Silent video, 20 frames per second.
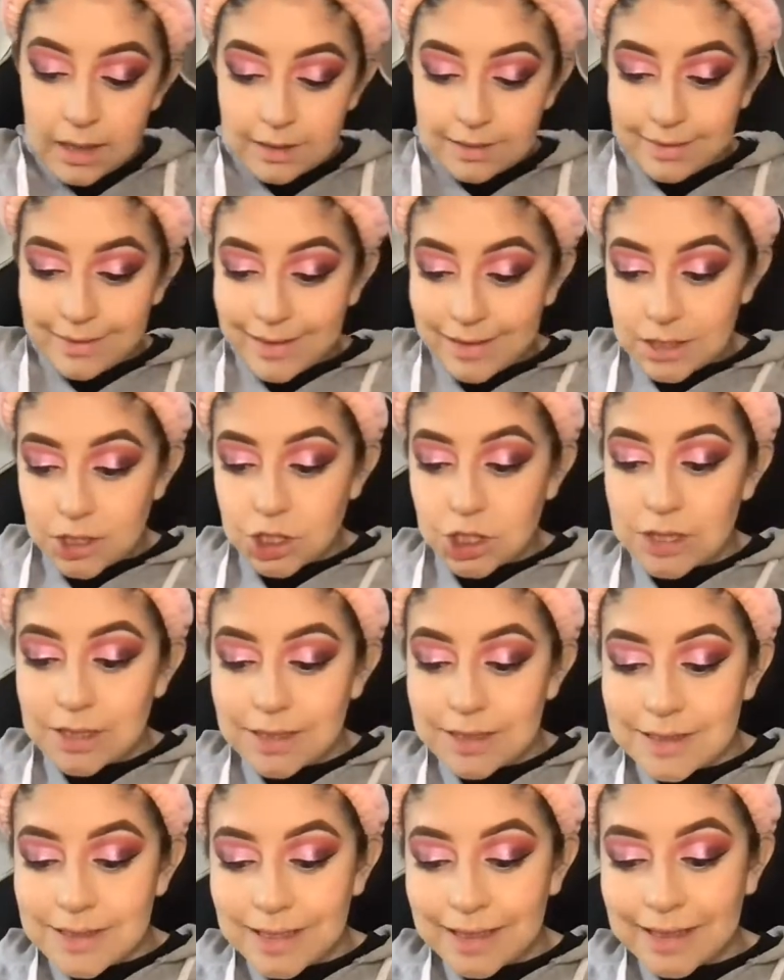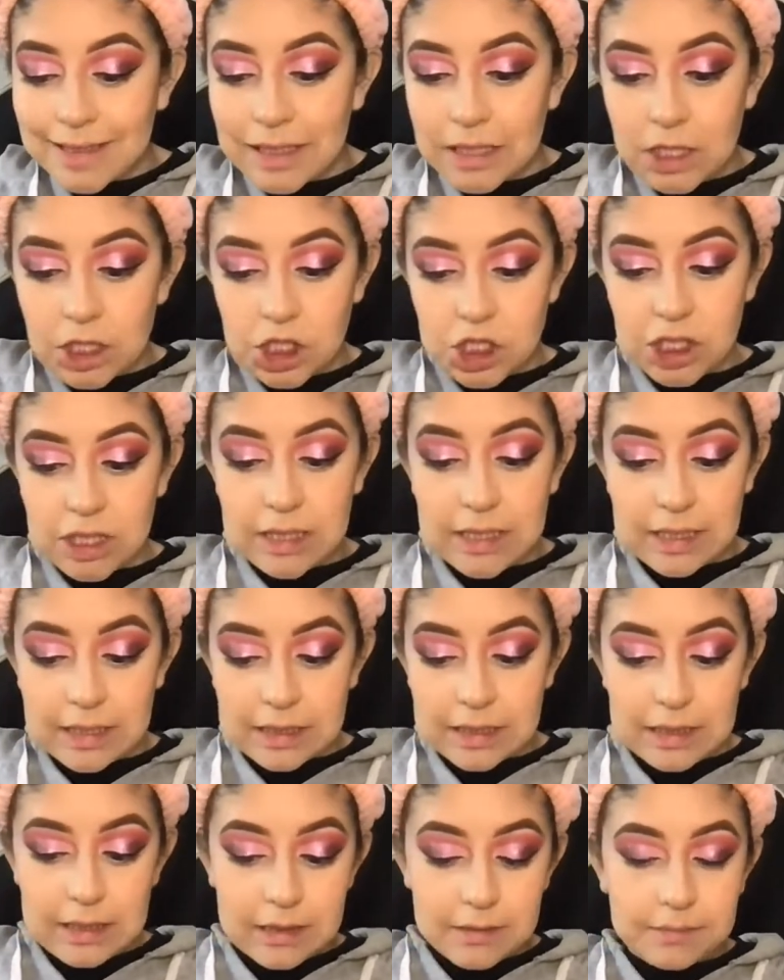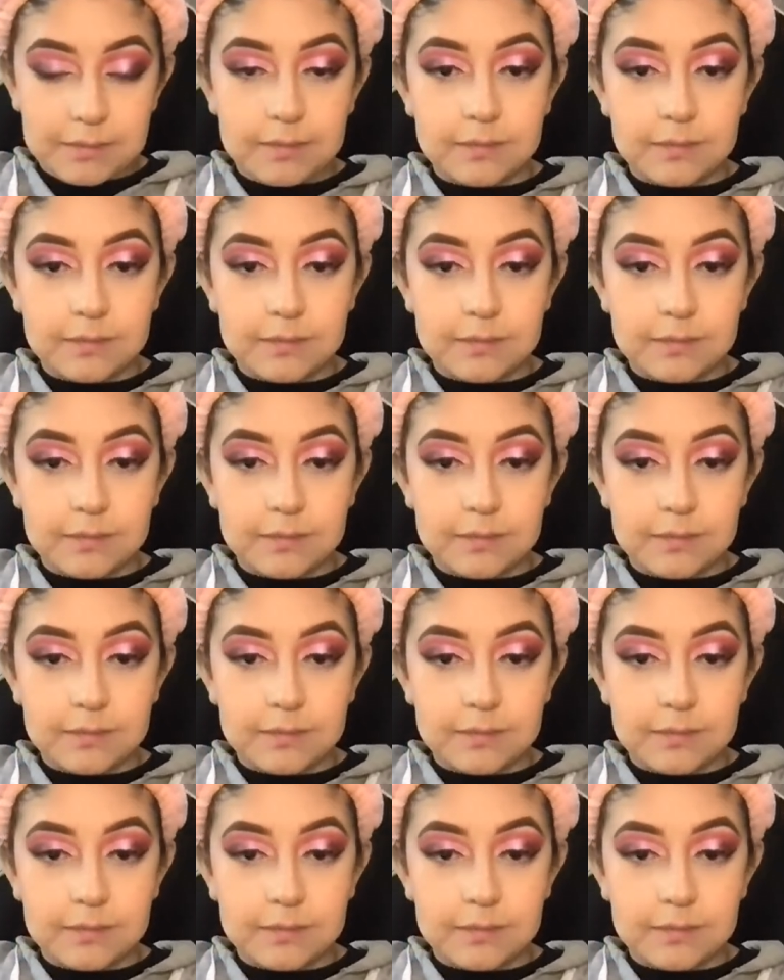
That's just a technique that she does.